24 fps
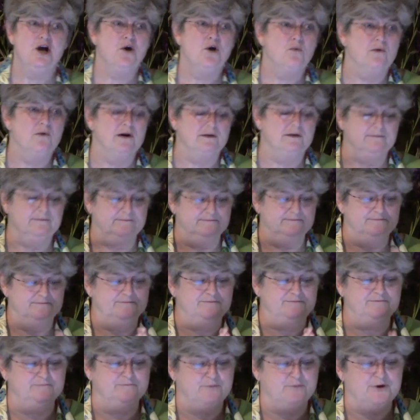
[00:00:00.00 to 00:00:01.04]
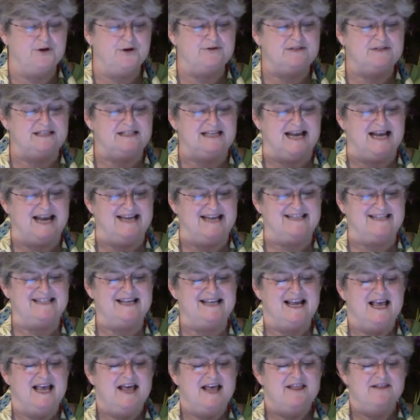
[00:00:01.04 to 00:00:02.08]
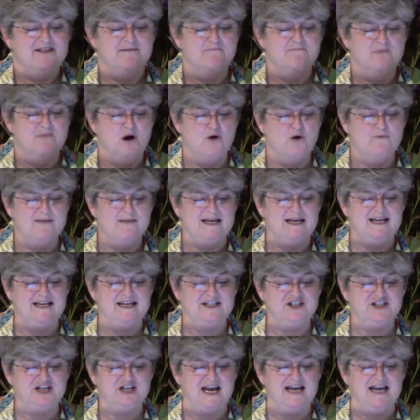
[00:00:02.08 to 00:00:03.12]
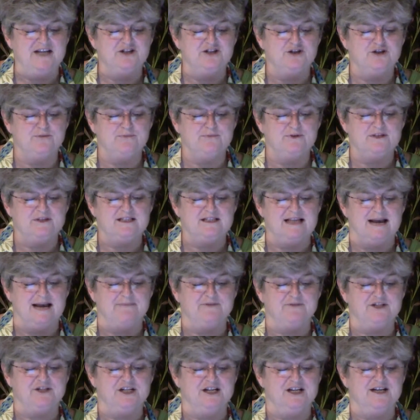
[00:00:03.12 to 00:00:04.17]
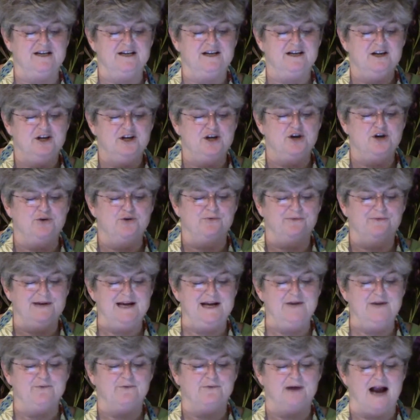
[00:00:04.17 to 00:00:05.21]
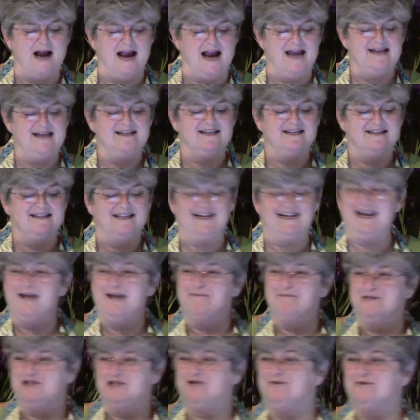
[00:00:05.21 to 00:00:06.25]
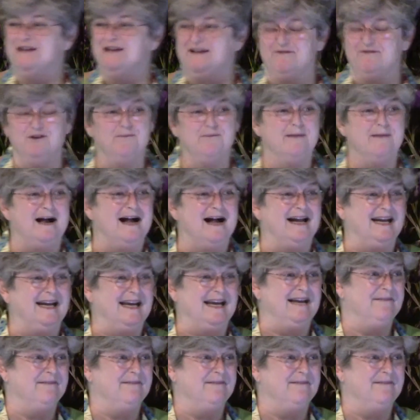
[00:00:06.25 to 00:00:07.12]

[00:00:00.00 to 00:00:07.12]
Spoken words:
Well, Bruce says the moment you change your perception, you rewrite the chemistry of your body.